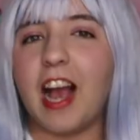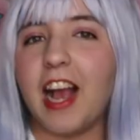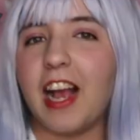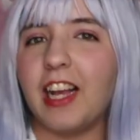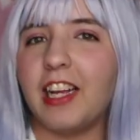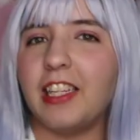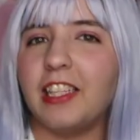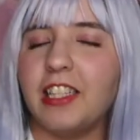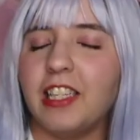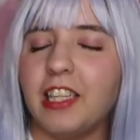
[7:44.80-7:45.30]

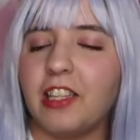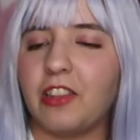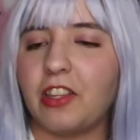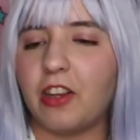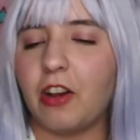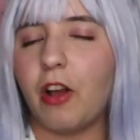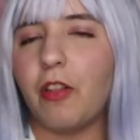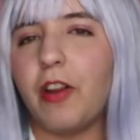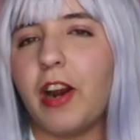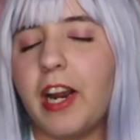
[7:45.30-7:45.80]
And
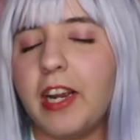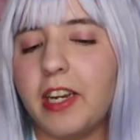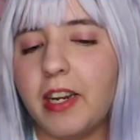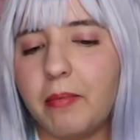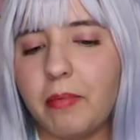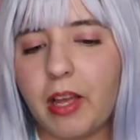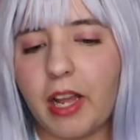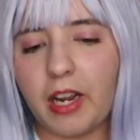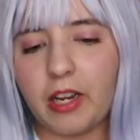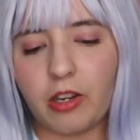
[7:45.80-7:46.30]
the other
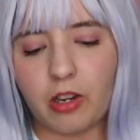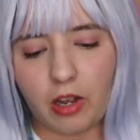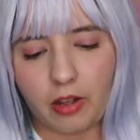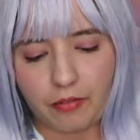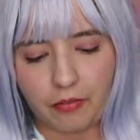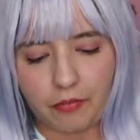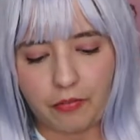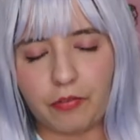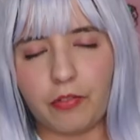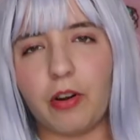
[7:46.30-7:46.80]
item that I
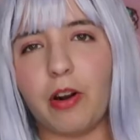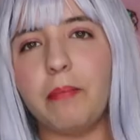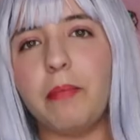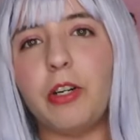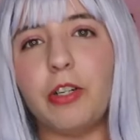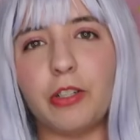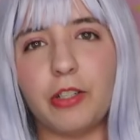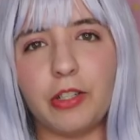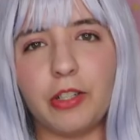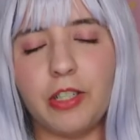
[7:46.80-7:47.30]
got from
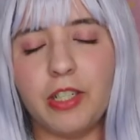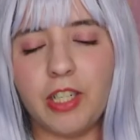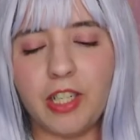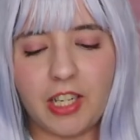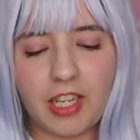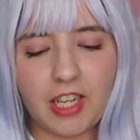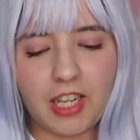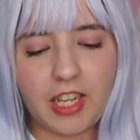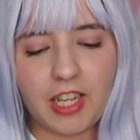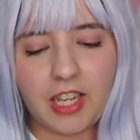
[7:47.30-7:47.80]

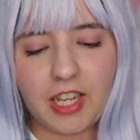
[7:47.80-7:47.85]
her,